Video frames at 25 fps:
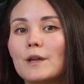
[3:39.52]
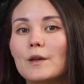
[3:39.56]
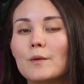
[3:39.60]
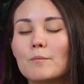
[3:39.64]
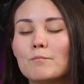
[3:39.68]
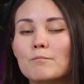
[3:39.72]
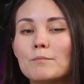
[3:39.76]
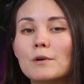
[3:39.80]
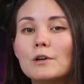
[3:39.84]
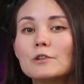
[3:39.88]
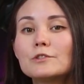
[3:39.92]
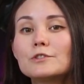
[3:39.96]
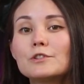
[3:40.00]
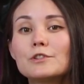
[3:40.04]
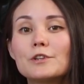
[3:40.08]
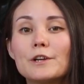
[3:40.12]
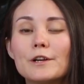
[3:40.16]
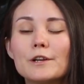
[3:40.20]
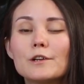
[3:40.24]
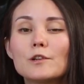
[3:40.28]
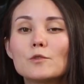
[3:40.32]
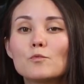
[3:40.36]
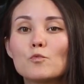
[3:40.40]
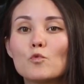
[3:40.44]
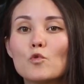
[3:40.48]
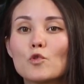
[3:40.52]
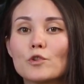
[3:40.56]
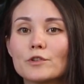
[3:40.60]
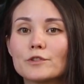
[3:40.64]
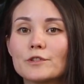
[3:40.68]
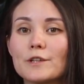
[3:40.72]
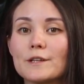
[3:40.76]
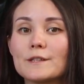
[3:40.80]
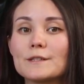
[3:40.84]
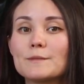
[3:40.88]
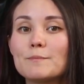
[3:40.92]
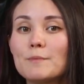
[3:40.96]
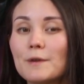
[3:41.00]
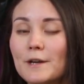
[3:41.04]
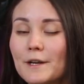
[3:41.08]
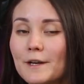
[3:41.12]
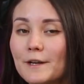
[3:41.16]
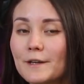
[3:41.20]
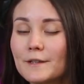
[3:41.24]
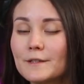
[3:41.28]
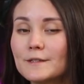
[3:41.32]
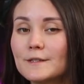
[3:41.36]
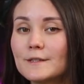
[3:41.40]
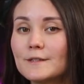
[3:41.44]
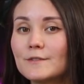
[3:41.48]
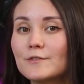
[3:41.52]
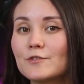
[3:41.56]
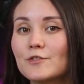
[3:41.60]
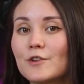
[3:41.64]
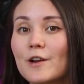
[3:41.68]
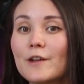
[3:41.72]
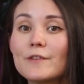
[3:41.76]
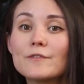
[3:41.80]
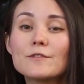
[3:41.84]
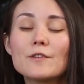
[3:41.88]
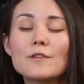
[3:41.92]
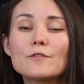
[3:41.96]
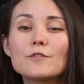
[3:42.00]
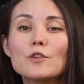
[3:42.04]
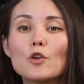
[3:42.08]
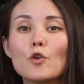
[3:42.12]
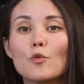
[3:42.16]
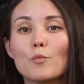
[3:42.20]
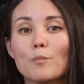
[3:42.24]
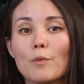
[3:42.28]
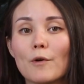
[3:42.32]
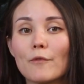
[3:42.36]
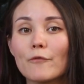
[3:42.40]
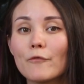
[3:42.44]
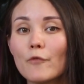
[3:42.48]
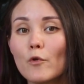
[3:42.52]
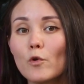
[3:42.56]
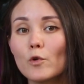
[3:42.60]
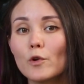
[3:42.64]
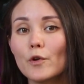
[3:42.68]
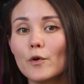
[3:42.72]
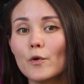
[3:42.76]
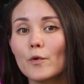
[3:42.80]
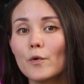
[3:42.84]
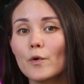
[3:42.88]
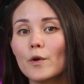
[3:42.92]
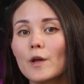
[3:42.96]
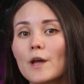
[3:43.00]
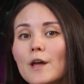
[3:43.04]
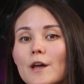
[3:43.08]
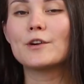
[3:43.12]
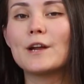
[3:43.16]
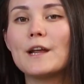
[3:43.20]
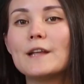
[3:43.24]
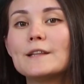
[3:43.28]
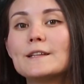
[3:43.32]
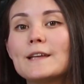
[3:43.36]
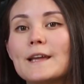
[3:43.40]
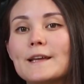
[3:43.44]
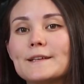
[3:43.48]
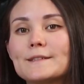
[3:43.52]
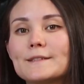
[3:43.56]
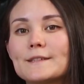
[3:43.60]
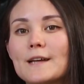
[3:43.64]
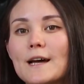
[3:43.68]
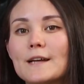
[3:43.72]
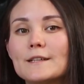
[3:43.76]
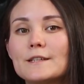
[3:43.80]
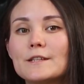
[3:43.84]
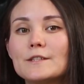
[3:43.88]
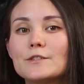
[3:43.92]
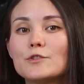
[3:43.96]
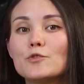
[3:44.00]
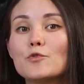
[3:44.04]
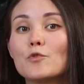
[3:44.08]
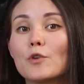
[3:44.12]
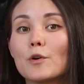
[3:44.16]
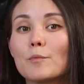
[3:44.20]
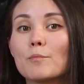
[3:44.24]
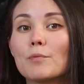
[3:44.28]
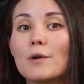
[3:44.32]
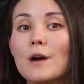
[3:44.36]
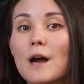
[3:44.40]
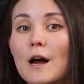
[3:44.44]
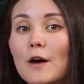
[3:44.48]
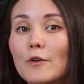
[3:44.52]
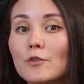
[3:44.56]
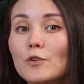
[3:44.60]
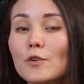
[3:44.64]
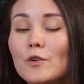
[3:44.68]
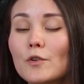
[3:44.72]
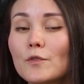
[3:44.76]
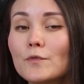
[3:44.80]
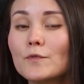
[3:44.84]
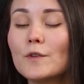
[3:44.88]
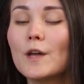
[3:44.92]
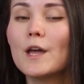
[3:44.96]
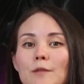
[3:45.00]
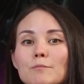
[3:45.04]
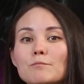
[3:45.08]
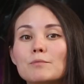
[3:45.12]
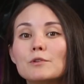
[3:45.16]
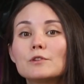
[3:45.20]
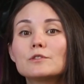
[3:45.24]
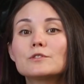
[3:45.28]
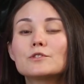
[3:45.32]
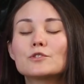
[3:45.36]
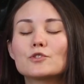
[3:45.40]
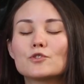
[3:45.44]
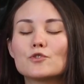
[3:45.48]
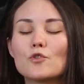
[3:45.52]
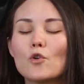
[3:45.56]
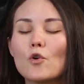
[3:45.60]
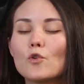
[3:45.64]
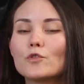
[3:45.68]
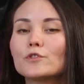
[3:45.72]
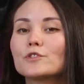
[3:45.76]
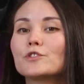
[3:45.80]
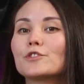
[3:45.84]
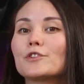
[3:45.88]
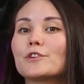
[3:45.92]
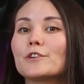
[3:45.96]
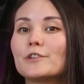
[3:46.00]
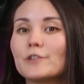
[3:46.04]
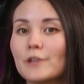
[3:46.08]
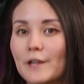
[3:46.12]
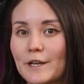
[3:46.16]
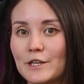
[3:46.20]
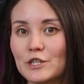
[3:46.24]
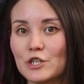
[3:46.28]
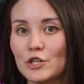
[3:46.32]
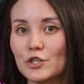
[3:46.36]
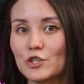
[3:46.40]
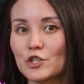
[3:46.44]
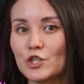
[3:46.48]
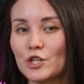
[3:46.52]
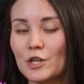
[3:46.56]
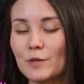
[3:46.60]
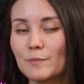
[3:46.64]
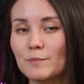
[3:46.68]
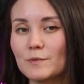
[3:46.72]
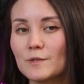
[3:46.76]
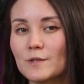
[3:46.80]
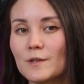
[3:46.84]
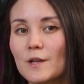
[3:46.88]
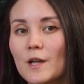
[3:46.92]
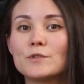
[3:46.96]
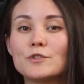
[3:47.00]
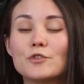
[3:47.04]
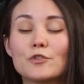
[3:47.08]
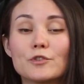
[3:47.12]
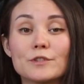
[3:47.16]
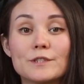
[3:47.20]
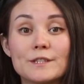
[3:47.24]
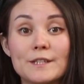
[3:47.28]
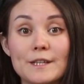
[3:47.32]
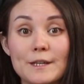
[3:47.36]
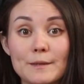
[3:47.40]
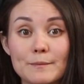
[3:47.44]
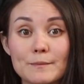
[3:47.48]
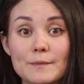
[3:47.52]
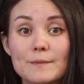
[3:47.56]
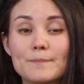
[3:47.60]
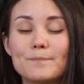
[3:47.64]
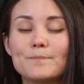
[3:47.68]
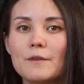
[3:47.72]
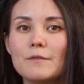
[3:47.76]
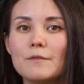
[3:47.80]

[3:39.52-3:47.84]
be build a real-world experience, strengthen your portfolio, create case studies you are proud of, and build strong relationships with your team.